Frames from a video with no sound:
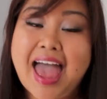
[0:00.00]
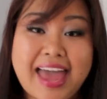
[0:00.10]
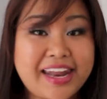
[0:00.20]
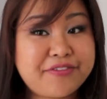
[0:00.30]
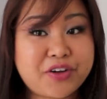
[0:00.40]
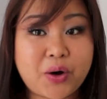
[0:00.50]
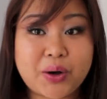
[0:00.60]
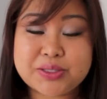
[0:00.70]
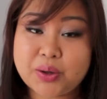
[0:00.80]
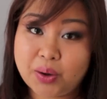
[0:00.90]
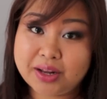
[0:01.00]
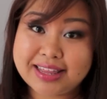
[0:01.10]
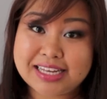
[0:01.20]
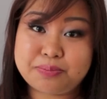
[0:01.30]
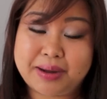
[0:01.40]
And of course, all
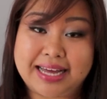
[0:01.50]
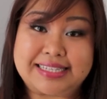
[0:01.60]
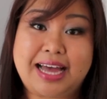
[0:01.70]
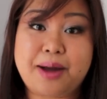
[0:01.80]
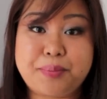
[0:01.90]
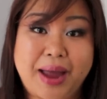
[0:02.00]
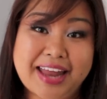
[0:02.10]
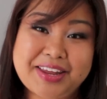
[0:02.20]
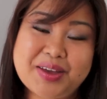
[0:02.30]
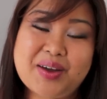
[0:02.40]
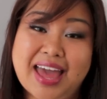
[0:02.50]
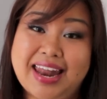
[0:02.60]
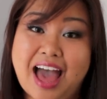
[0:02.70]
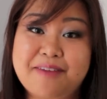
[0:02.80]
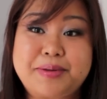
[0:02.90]
of these products are brand new
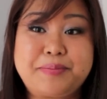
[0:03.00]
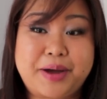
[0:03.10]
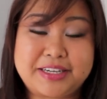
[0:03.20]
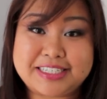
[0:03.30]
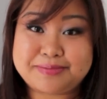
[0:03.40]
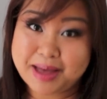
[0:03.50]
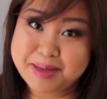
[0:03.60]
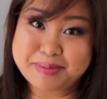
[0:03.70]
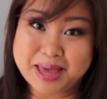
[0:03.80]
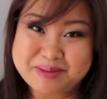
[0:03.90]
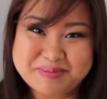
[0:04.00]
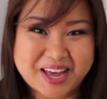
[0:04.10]
and have been purchased by me